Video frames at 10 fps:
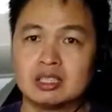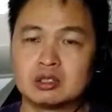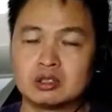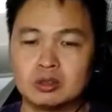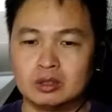
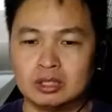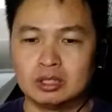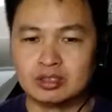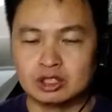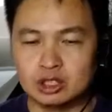So
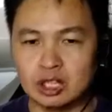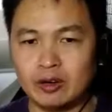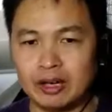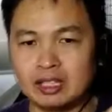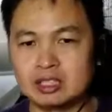if the
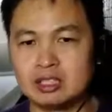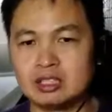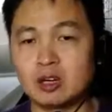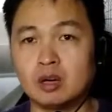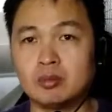child has
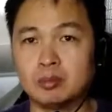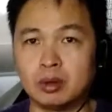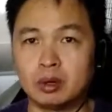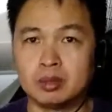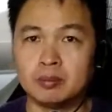this common
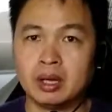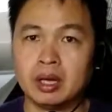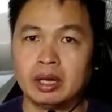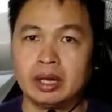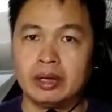problem
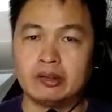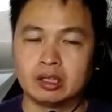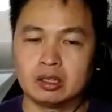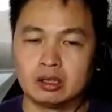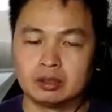and
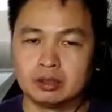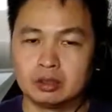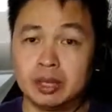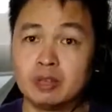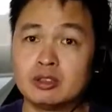uh,
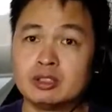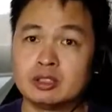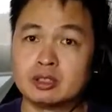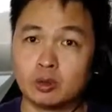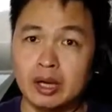the parent
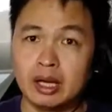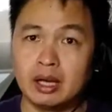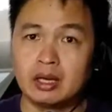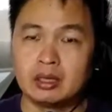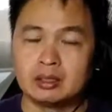is
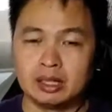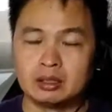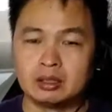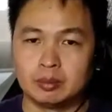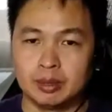aware,
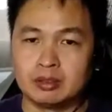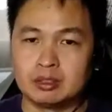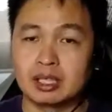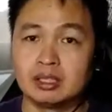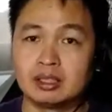then the
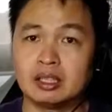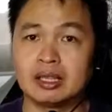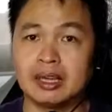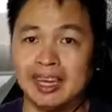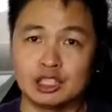parents can
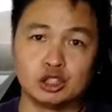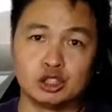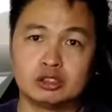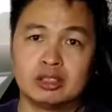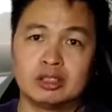take
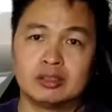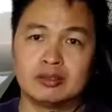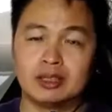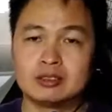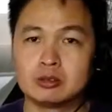action,
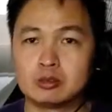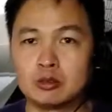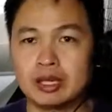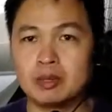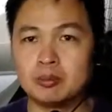right, to
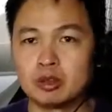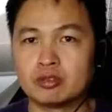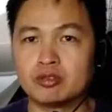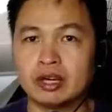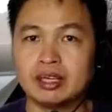try and
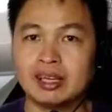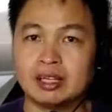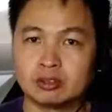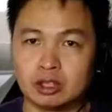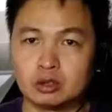modify
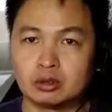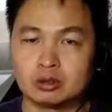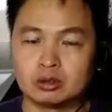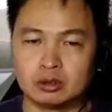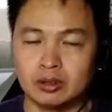and try
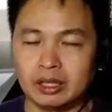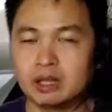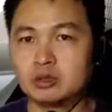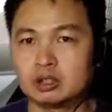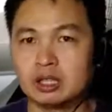to you know
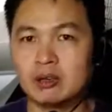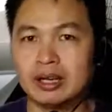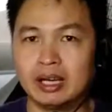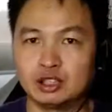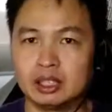help the
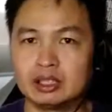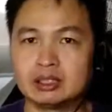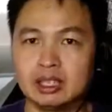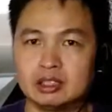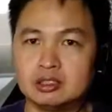child
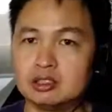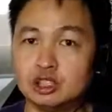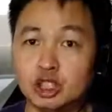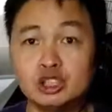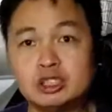adjust and
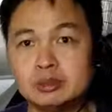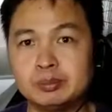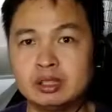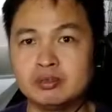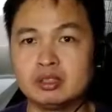change this
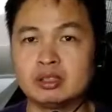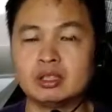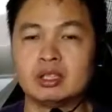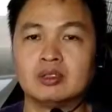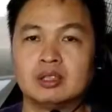behavior,
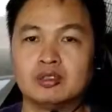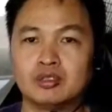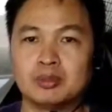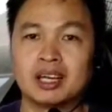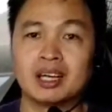right,
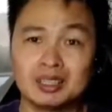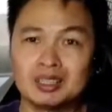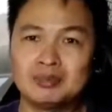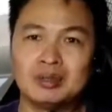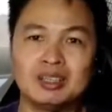from a
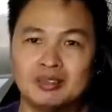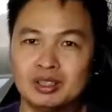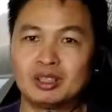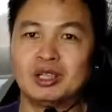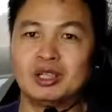negative
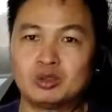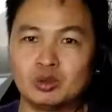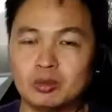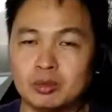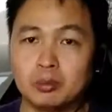behavior
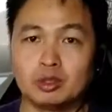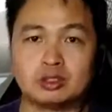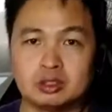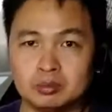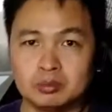to a more
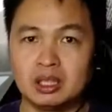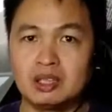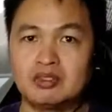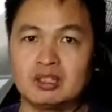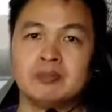positive
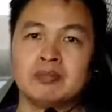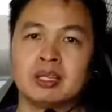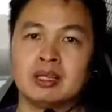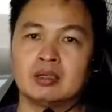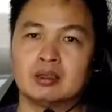behavior,
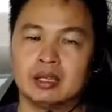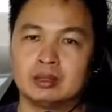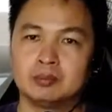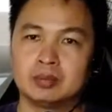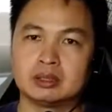
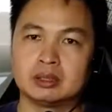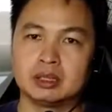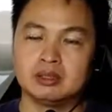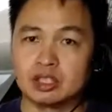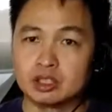right? But
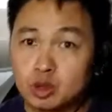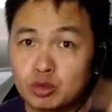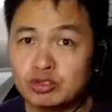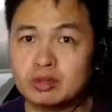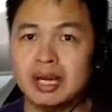uh, if there's
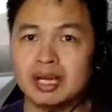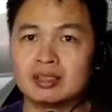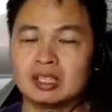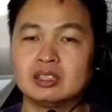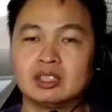no
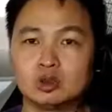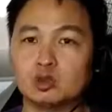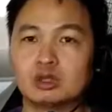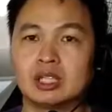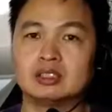feedback, then there's
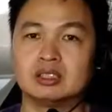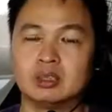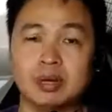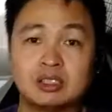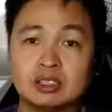no chance.
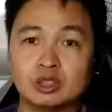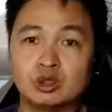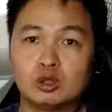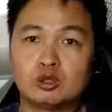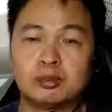The parent
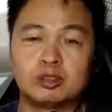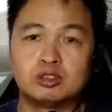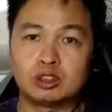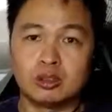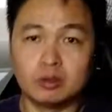doesn't know. The
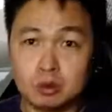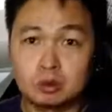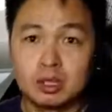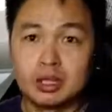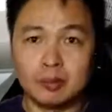parent thought,
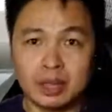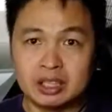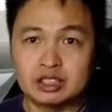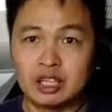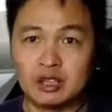oh,
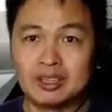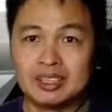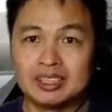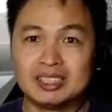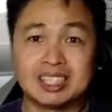my child
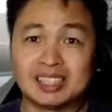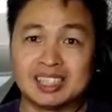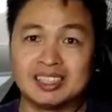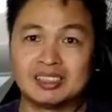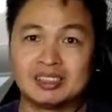is
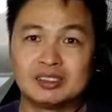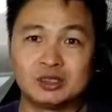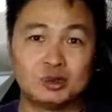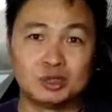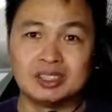attending
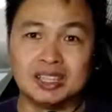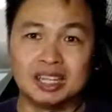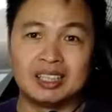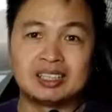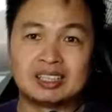tuition
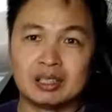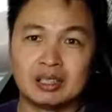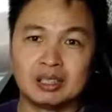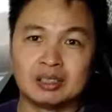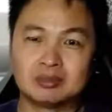and that's
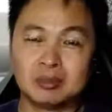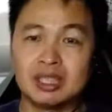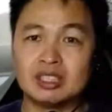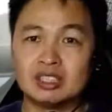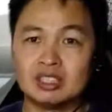uh,
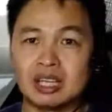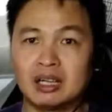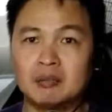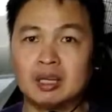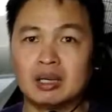spending his
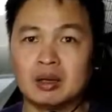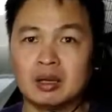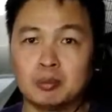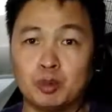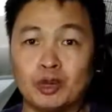time
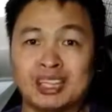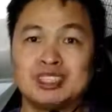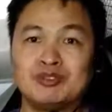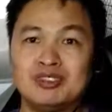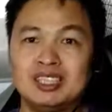uh,
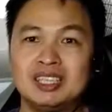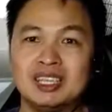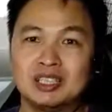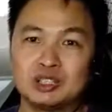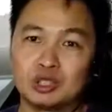productively.
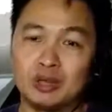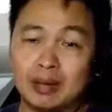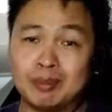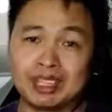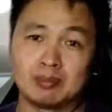So
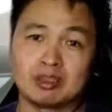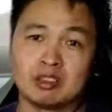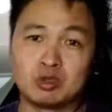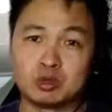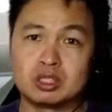I'm
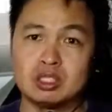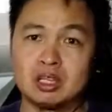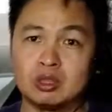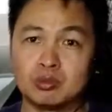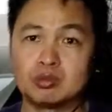expecting to see
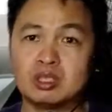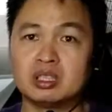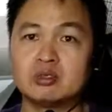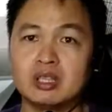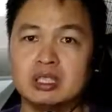an
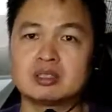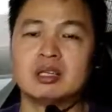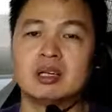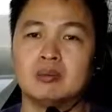improvement in grades.